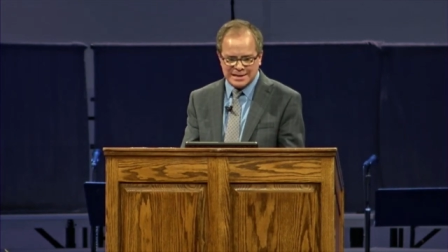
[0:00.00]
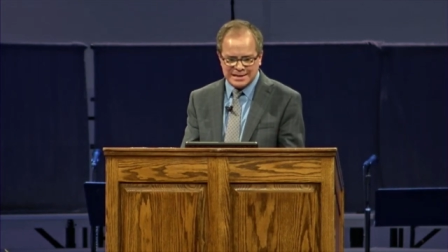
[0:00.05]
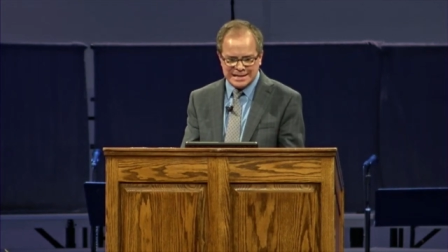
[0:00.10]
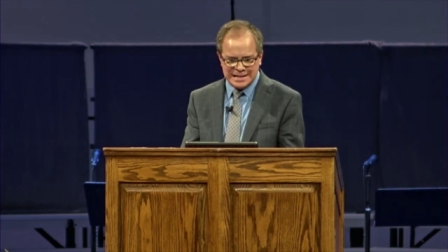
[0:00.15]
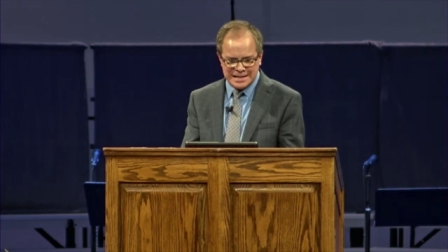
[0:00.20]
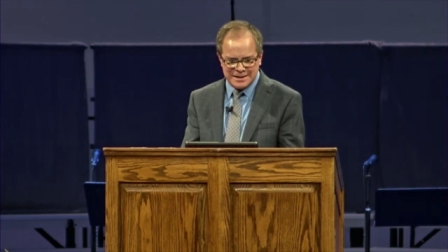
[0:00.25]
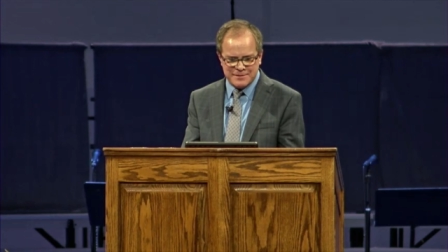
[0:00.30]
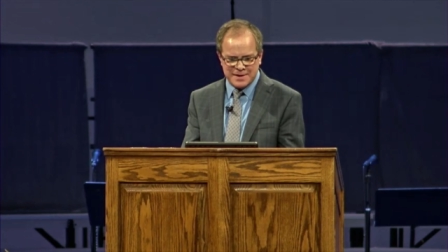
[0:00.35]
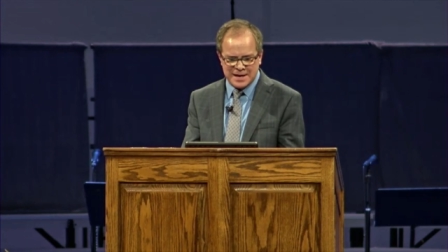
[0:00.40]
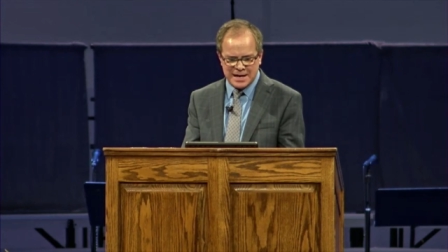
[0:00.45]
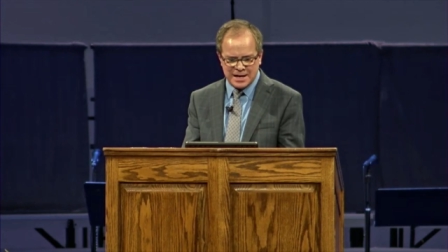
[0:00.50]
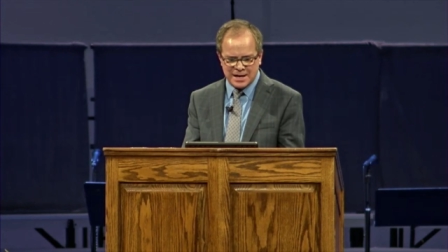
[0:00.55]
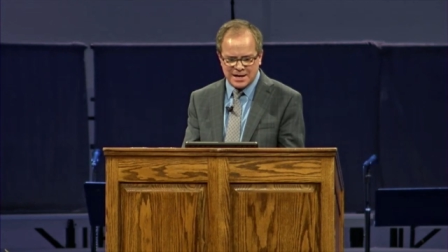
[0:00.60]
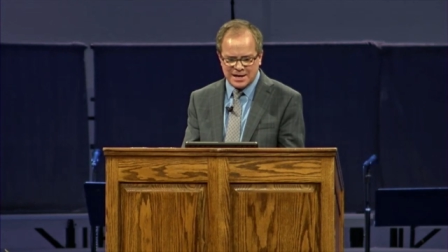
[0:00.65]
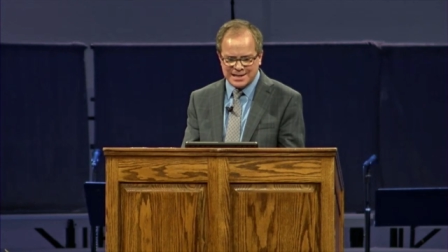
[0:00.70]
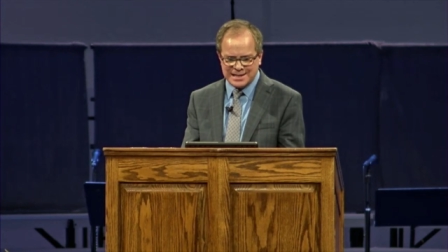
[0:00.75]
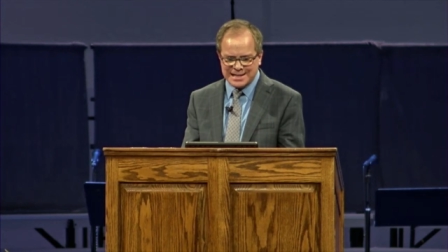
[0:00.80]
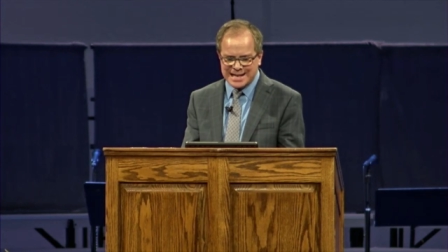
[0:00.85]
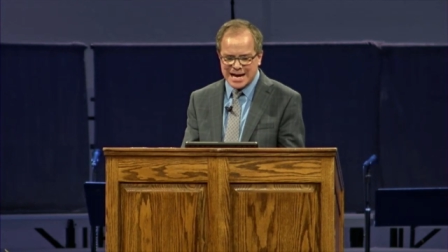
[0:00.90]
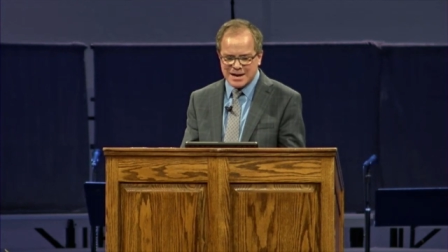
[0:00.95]
Living
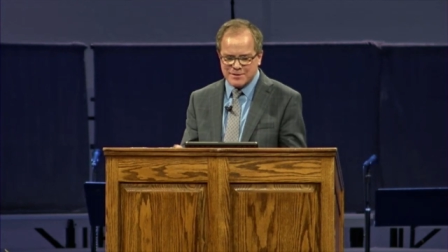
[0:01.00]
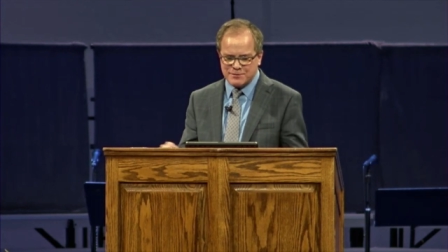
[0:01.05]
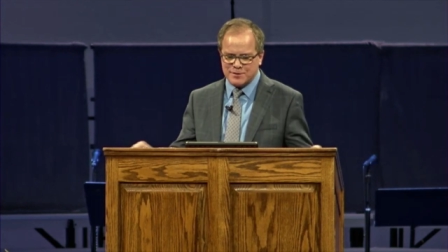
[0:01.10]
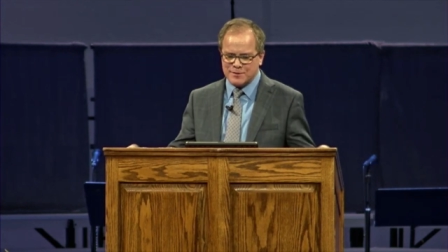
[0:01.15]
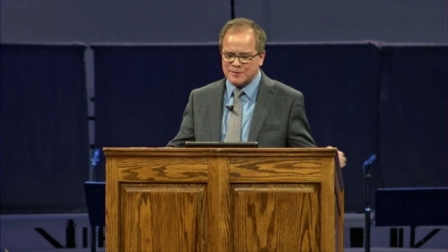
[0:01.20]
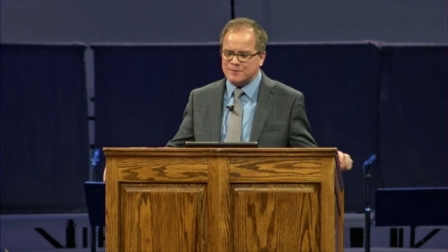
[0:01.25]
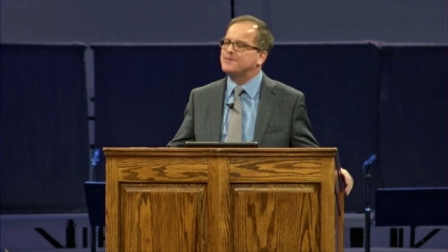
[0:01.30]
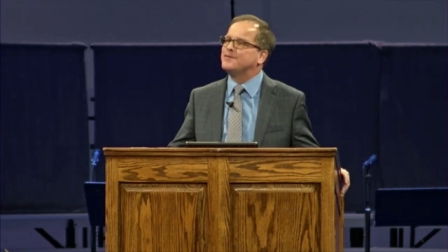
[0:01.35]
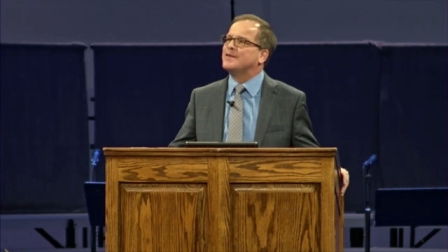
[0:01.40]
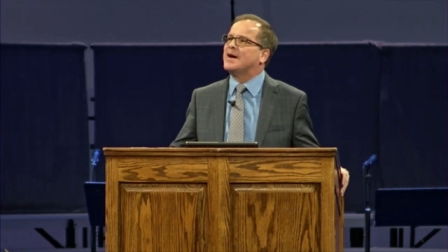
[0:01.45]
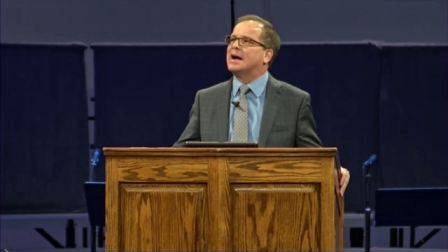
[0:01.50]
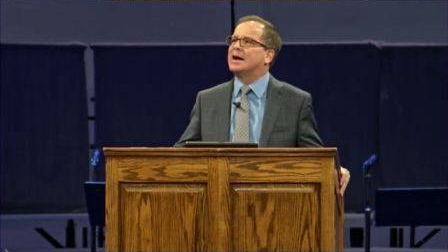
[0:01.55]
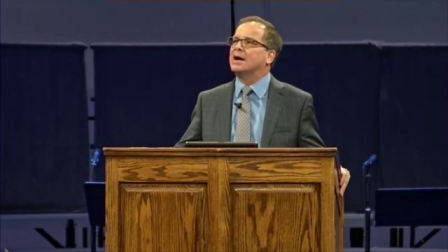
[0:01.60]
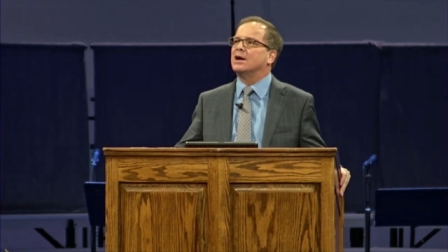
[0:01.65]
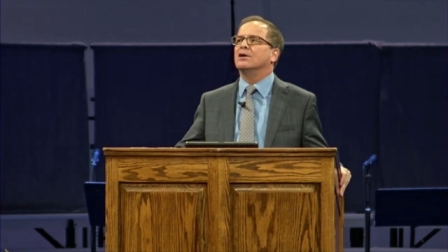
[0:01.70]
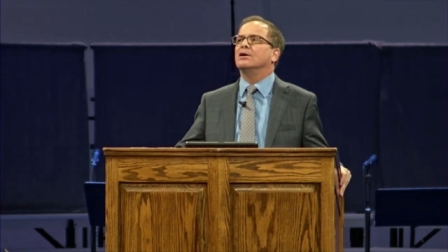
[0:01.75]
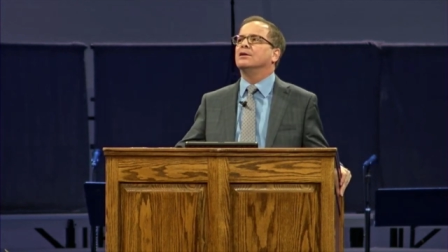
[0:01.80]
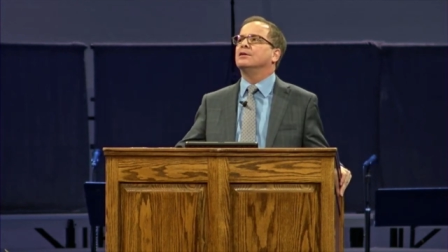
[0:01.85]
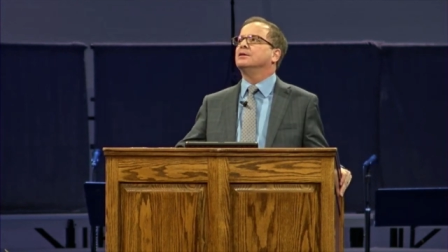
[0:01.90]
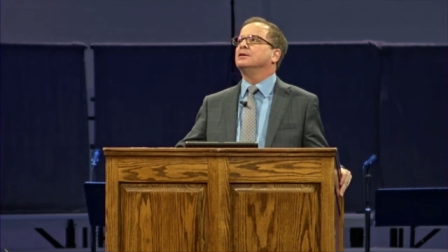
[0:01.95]
a Life of
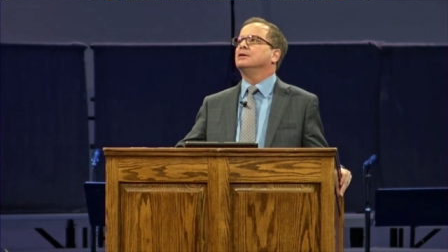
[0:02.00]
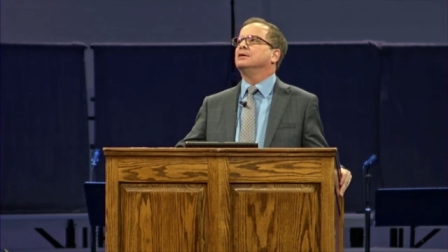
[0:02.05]
Fire